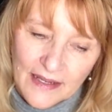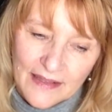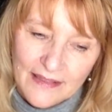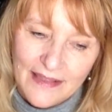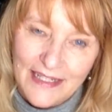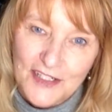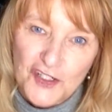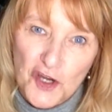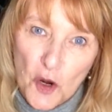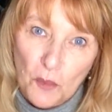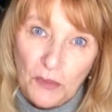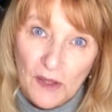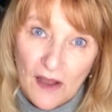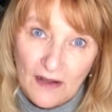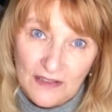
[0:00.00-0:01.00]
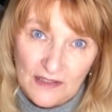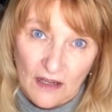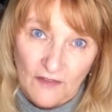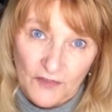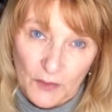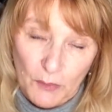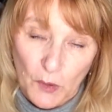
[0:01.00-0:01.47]
then Jo blocks
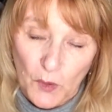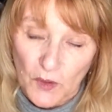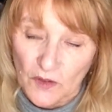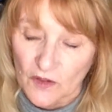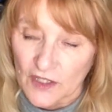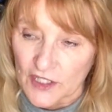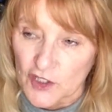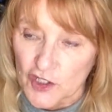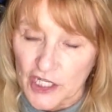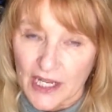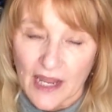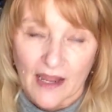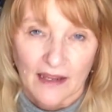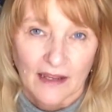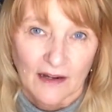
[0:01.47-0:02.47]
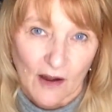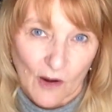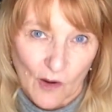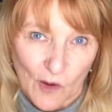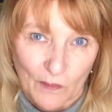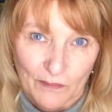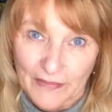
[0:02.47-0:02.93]
off the portal and she can't get
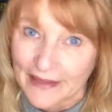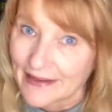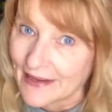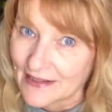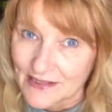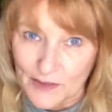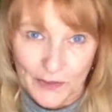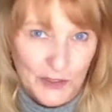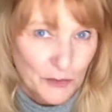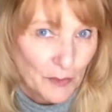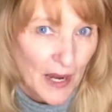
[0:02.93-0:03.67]
home. They can't switch